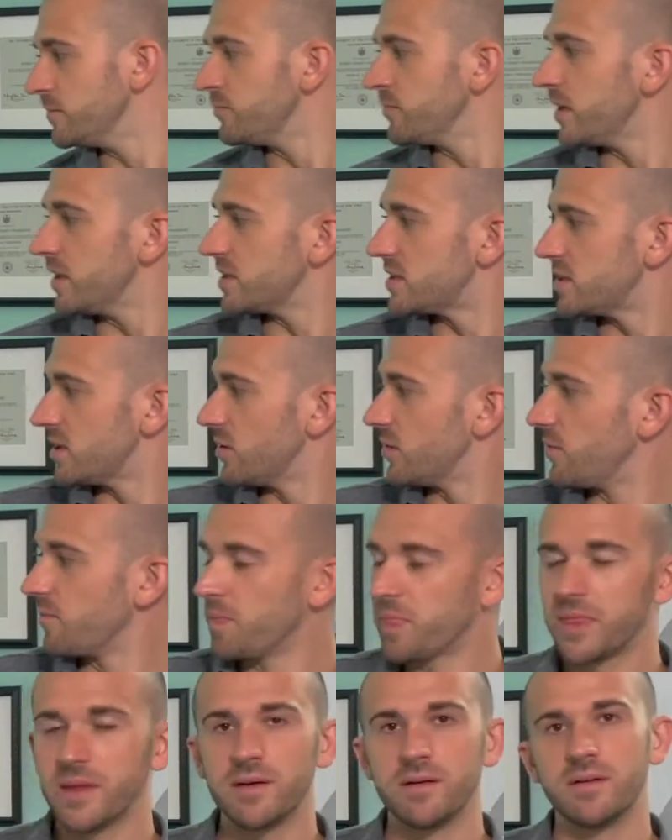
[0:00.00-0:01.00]
And so
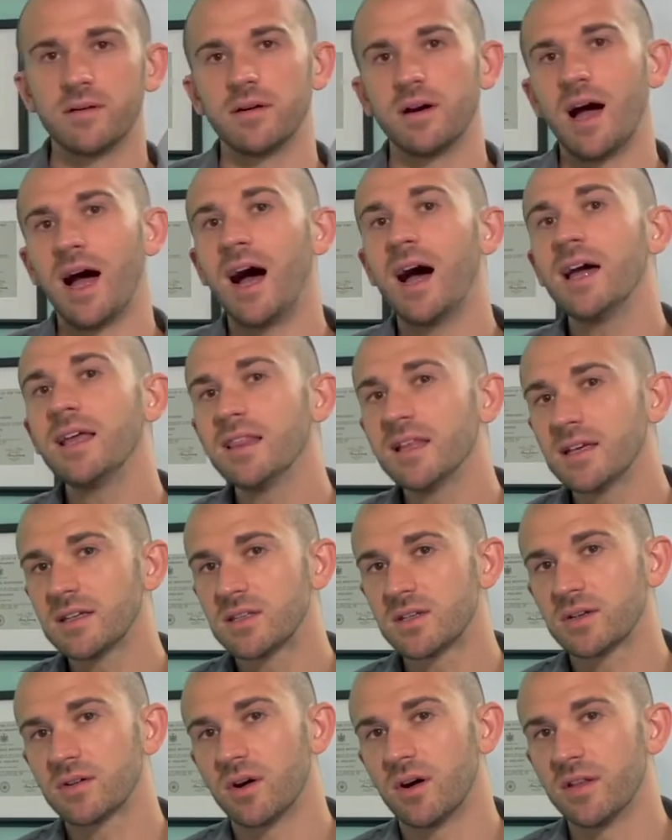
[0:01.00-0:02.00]
I like
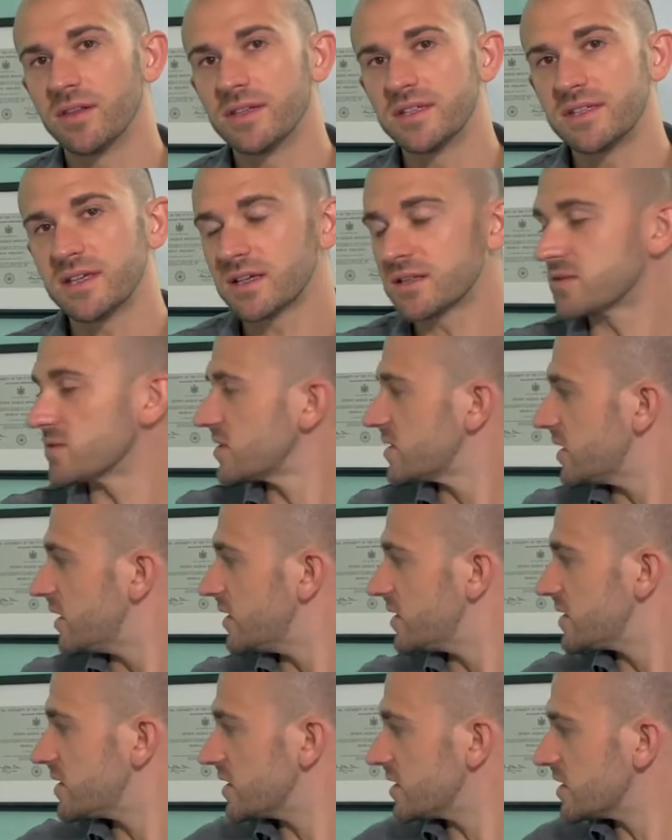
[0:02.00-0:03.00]
to call this
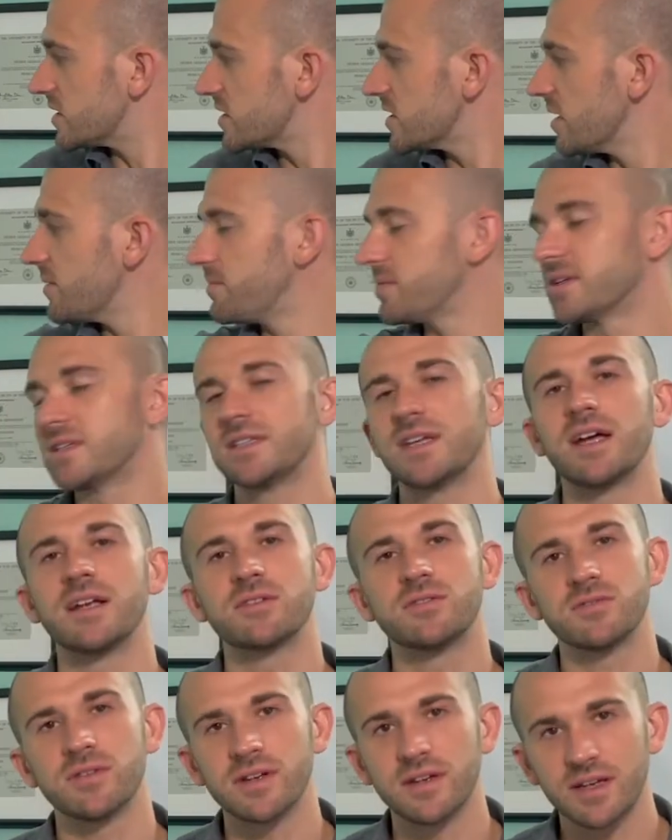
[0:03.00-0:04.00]
exercise the Slump
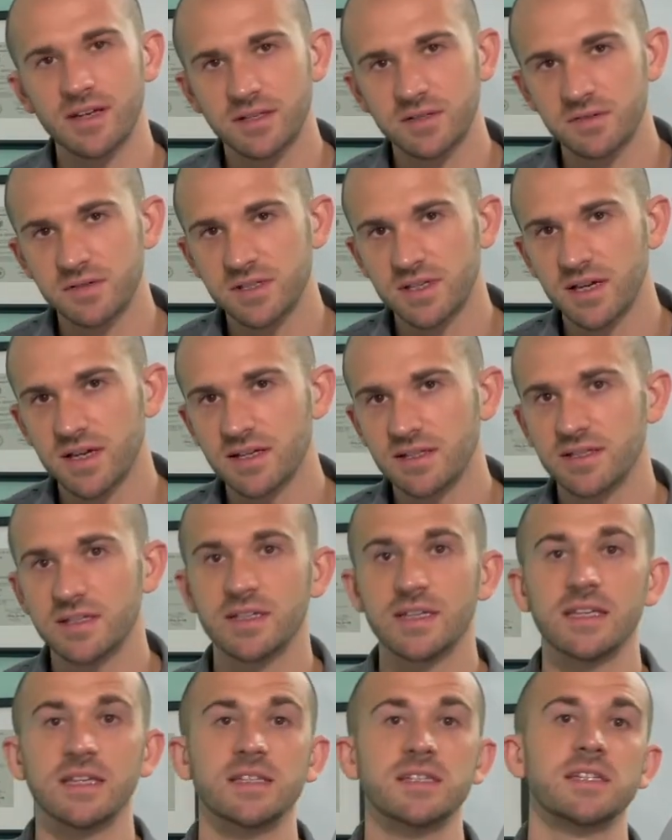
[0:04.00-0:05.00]
Exaggerate exercise.
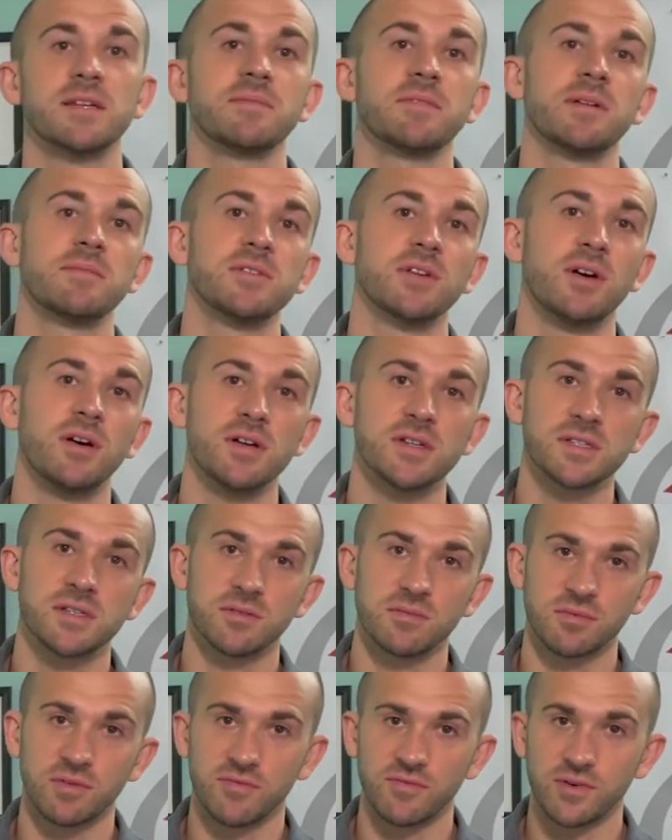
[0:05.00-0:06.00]
It is sometimes also
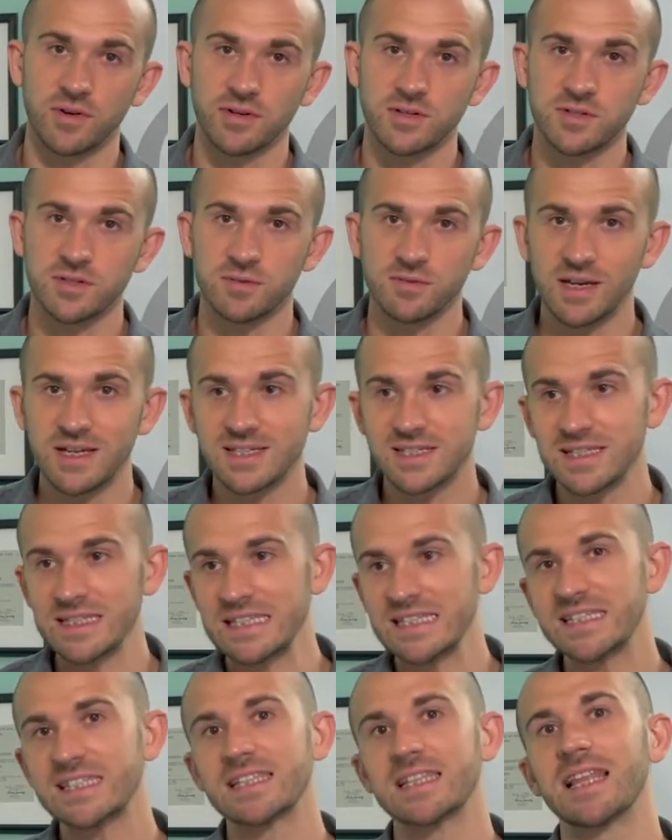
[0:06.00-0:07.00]
referred to as the
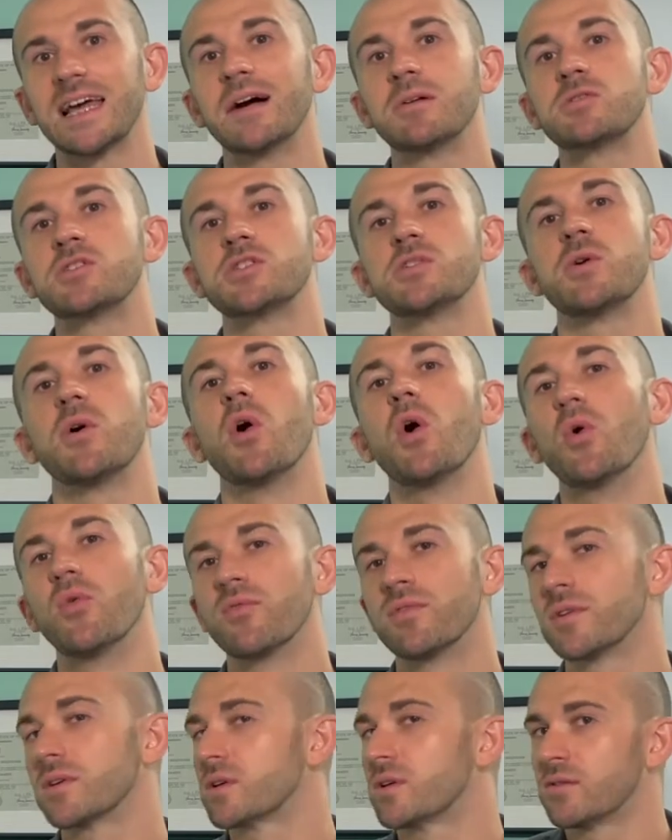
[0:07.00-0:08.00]
slouch
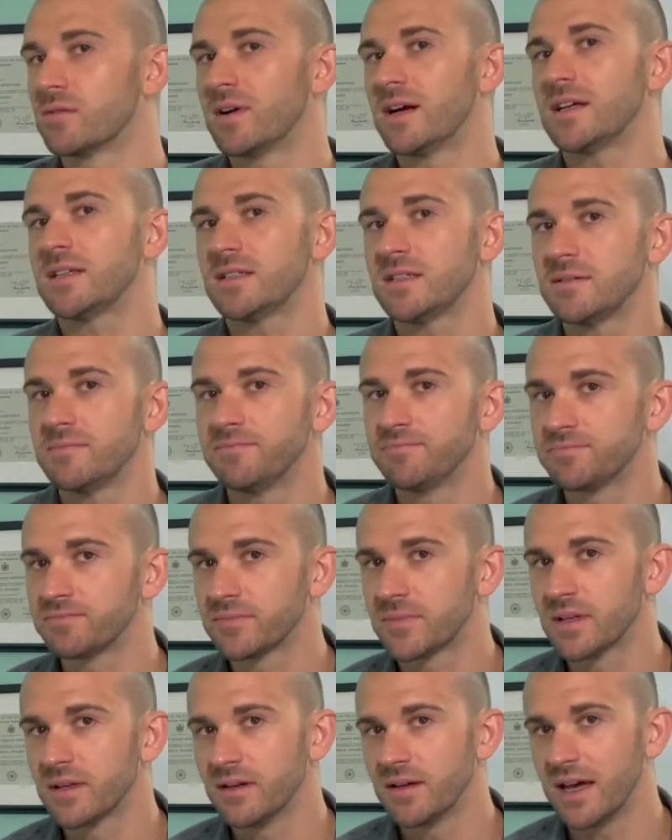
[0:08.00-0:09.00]
overcorrect
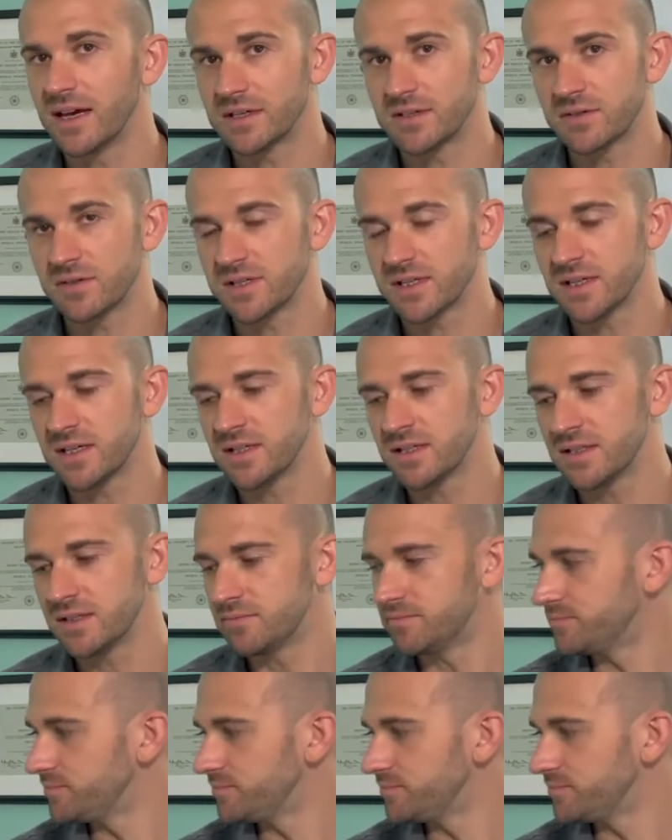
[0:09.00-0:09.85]
exercise.